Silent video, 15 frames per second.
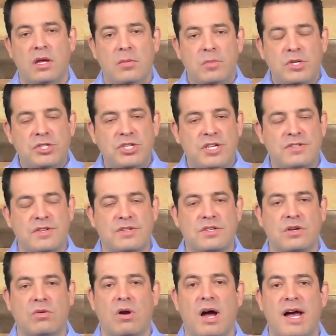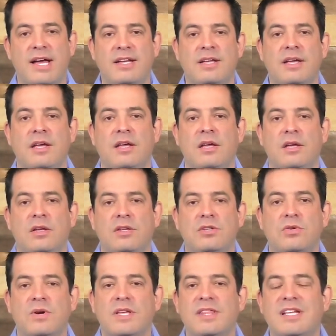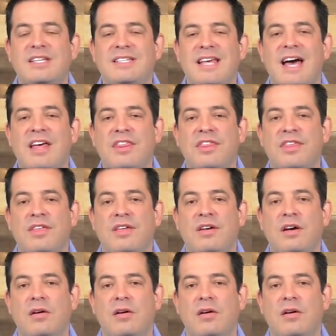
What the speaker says: But Jesus cried during the death